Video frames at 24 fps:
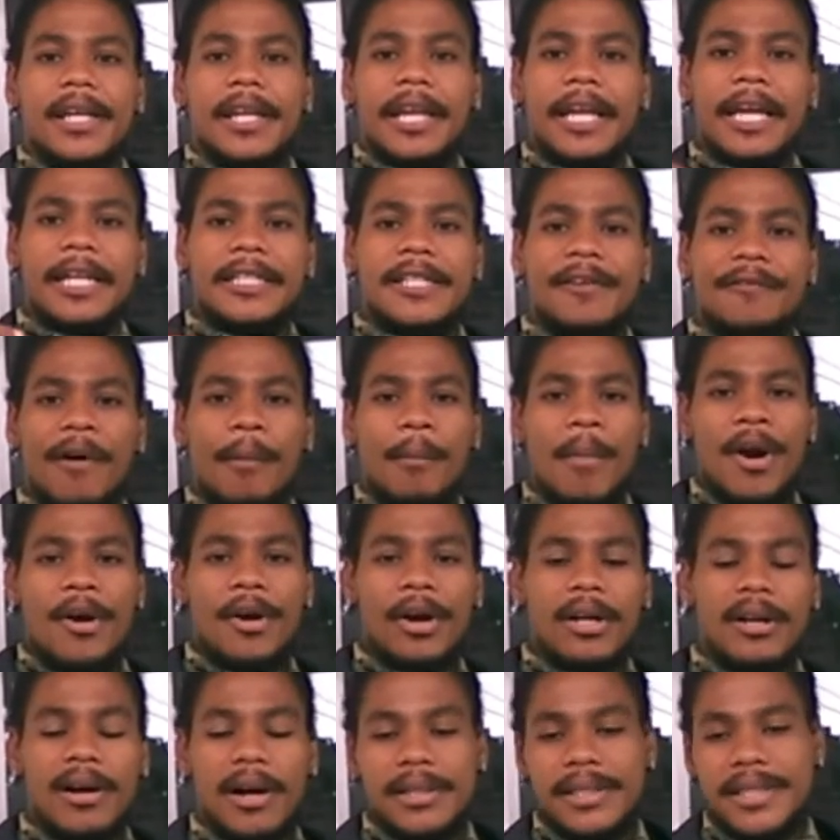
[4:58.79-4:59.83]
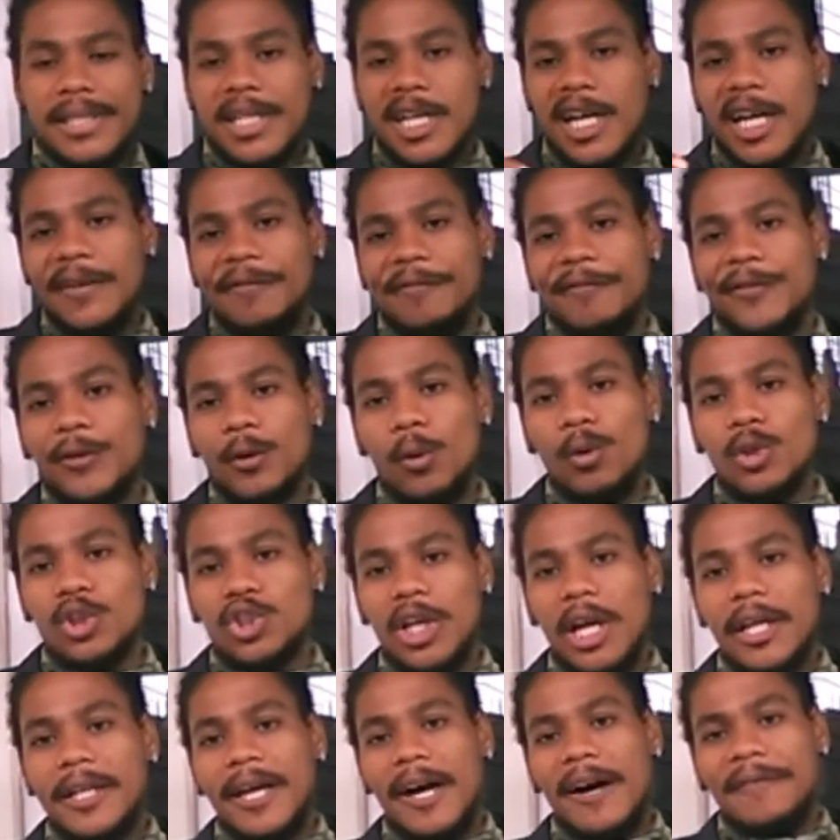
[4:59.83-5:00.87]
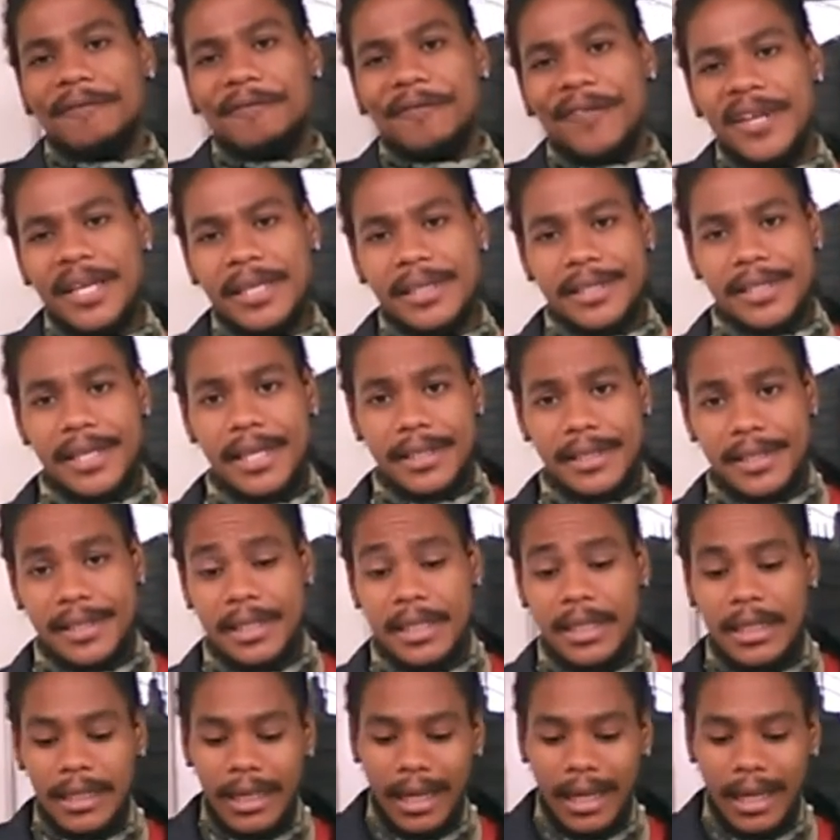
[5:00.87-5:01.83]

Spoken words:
Native Americans, confusion of faces.